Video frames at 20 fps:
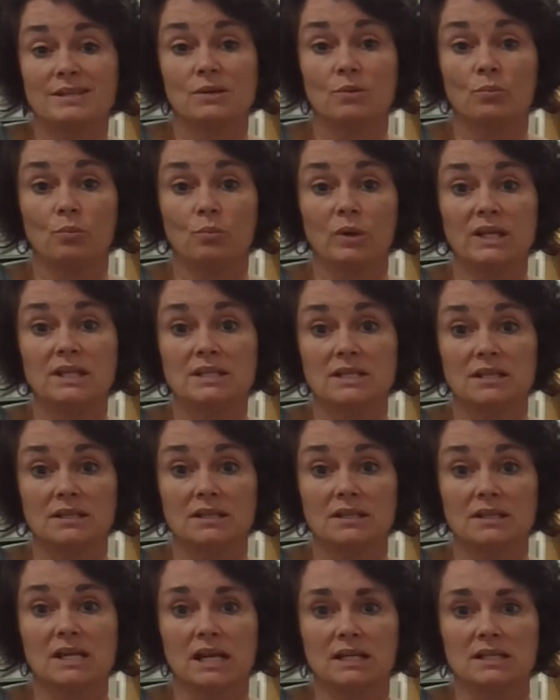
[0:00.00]
ways that we
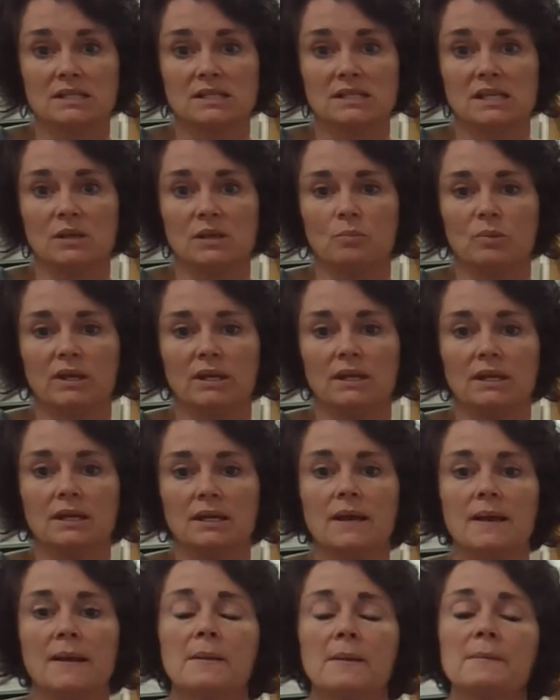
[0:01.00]
tend to take a sneak
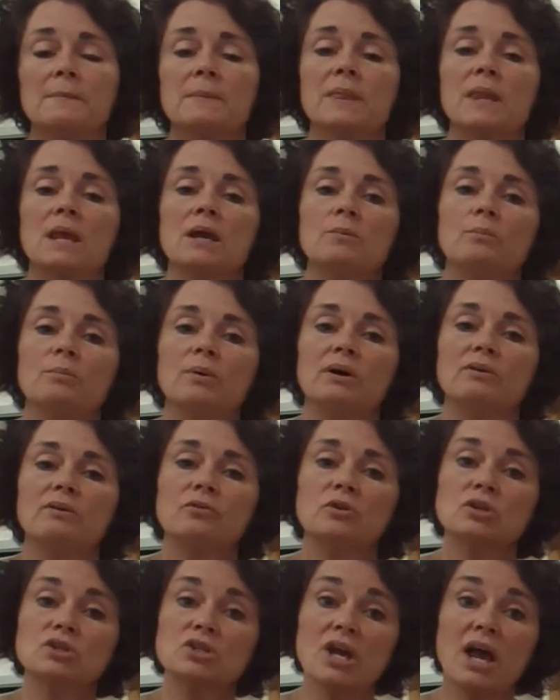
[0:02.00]
peek.
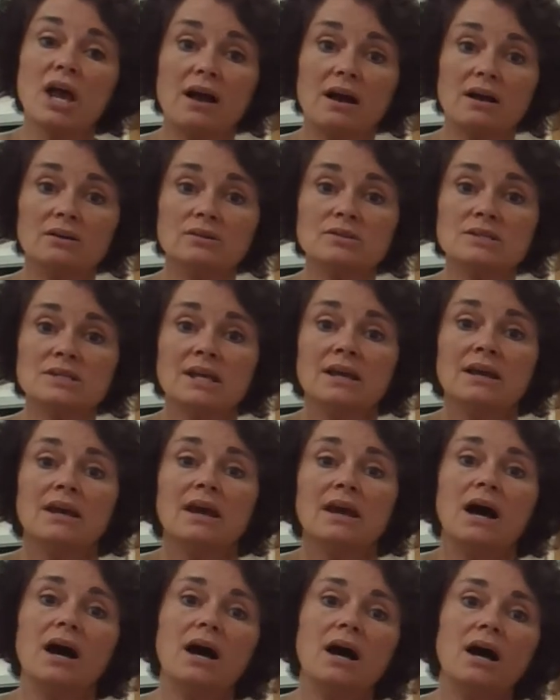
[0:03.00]
But for a child,
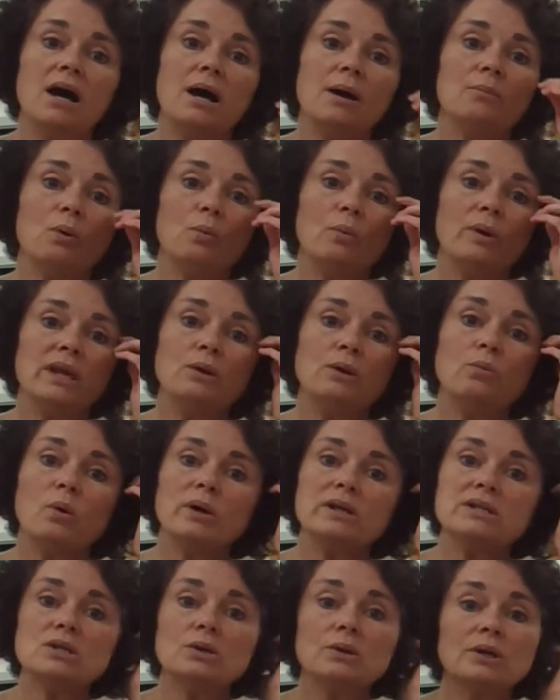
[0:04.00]
we
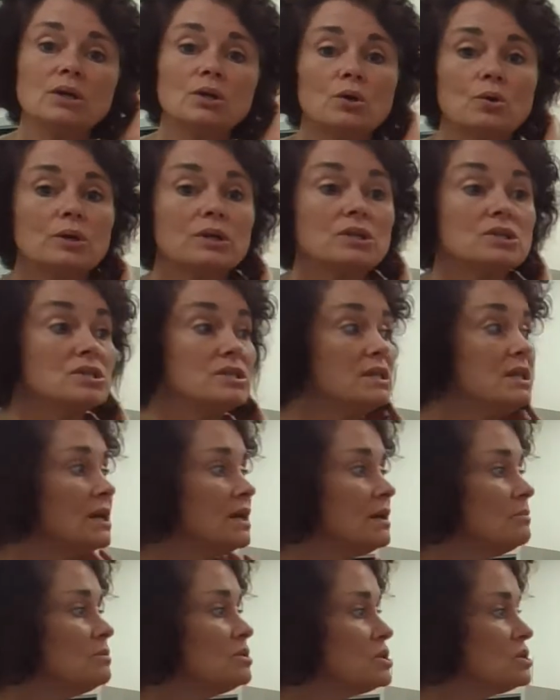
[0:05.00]
want to encourage
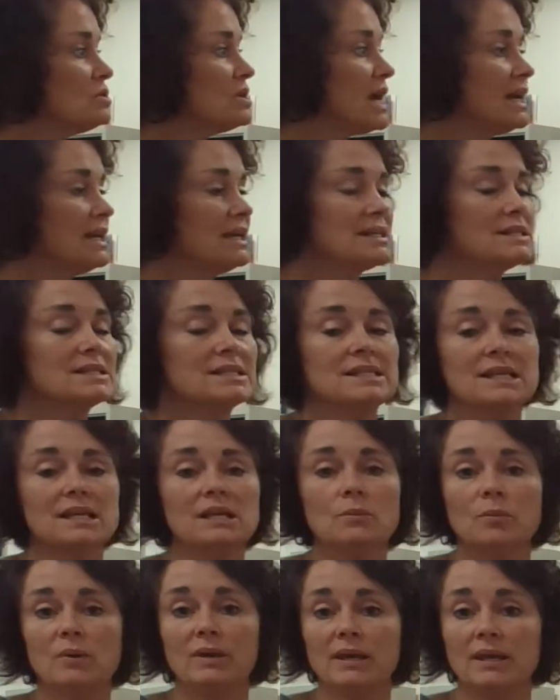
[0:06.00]
them to take a
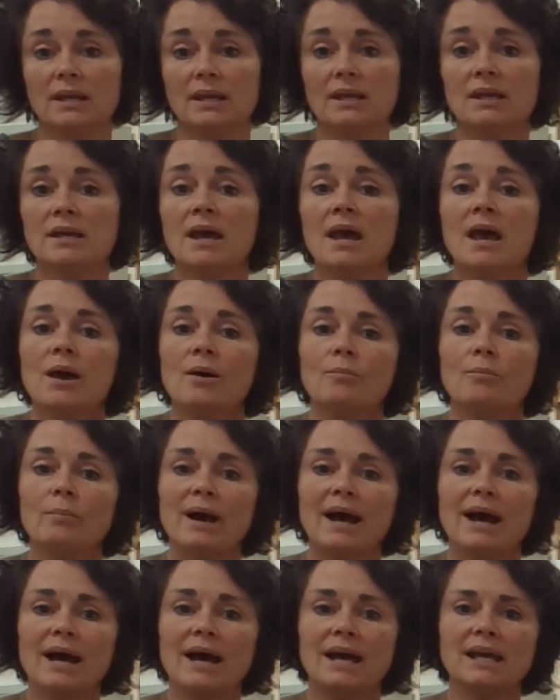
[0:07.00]
sneak peek
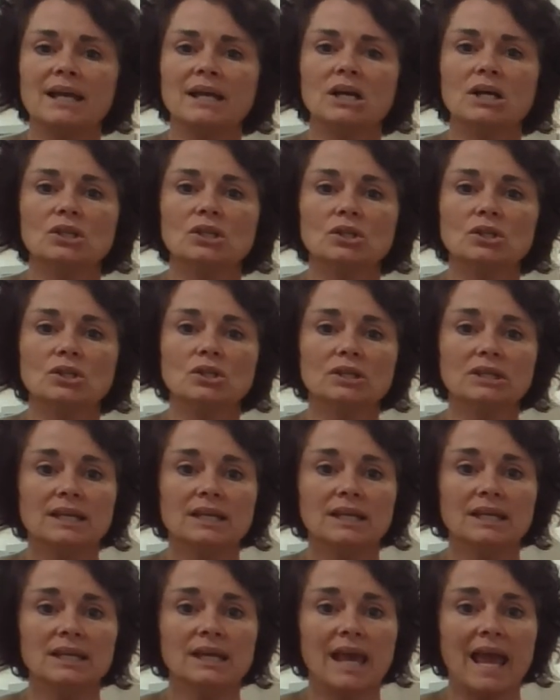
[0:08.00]
by
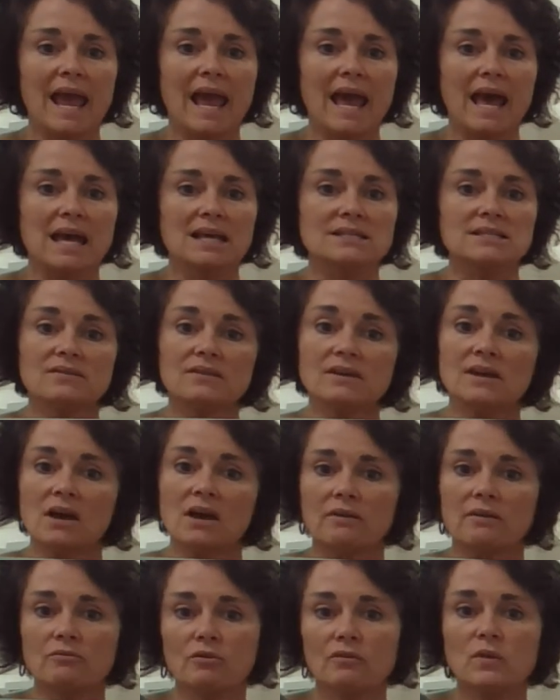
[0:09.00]
looking at the
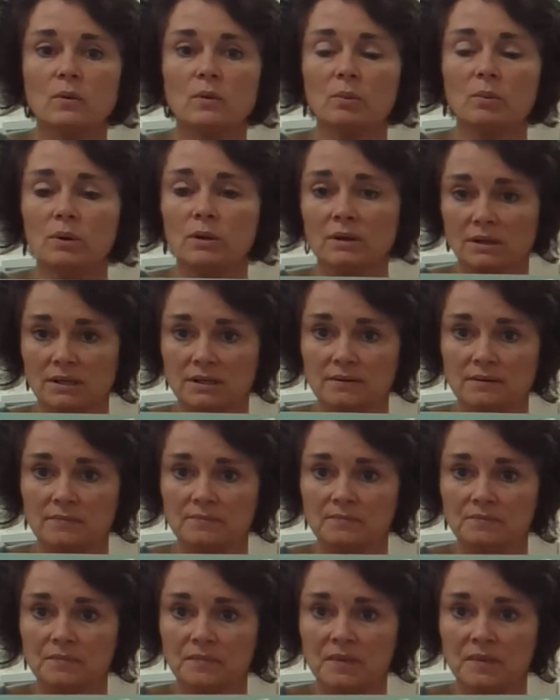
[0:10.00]
cover of the book,